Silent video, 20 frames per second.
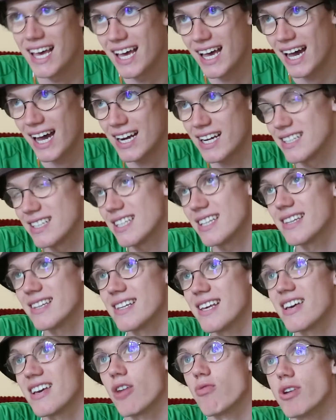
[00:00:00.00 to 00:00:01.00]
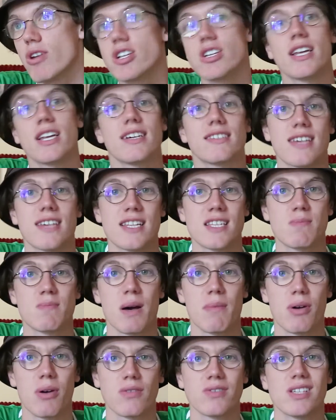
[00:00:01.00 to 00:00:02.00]
And I did think originally a
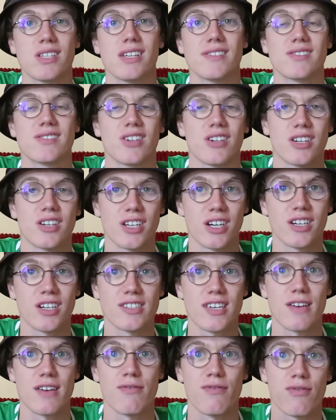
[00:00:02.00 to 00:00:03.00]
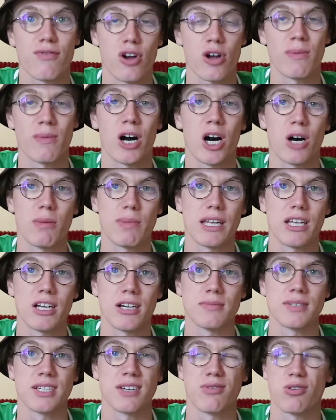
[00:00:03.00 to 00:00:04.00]
centre-back, but obviously they signed Konate from RB
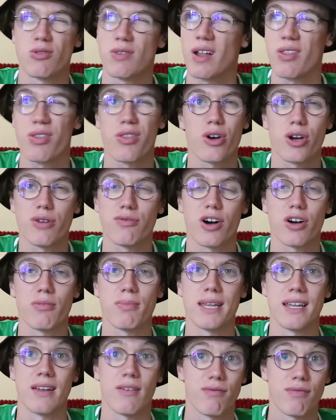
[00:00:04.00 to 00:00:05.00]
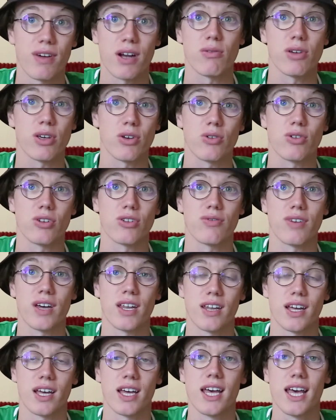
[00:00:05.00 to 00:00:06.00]
Leipzig for around 35 million, a very good
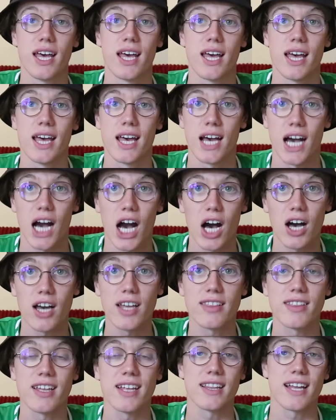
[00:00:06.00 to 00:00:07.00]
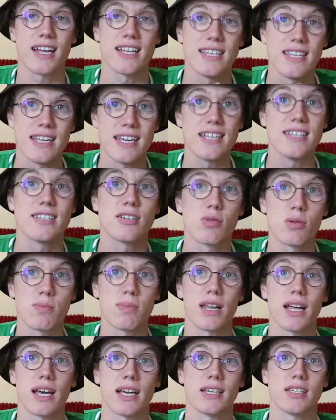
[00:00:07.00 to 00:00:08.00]
defender. I think they need to
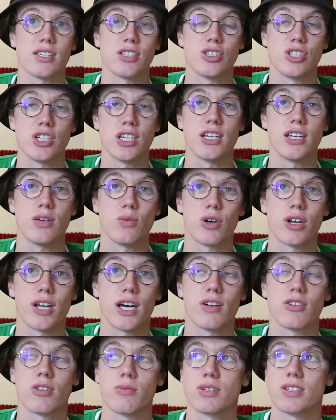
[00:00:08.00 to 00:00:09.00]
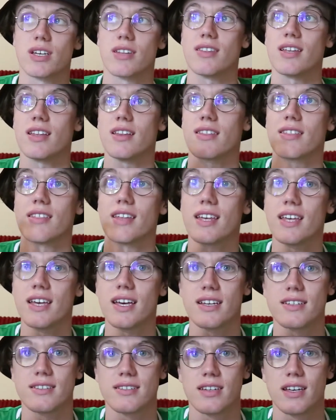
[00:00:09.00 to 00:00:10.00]
replace Gini Wijnaldum because I think the thing
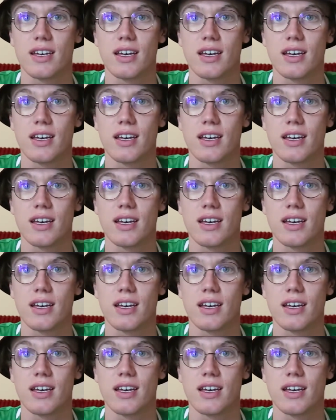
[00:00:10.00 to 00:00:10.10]
is,